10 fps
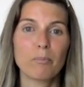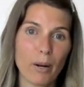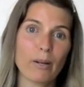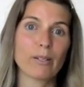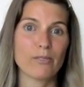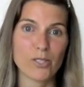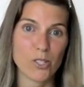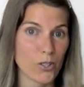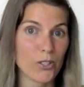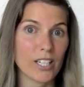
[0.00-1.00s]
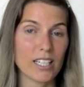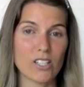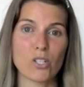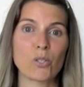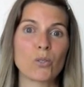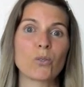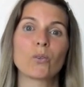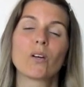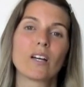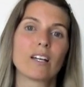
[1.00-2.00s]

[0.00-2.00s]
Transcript: part of the journey to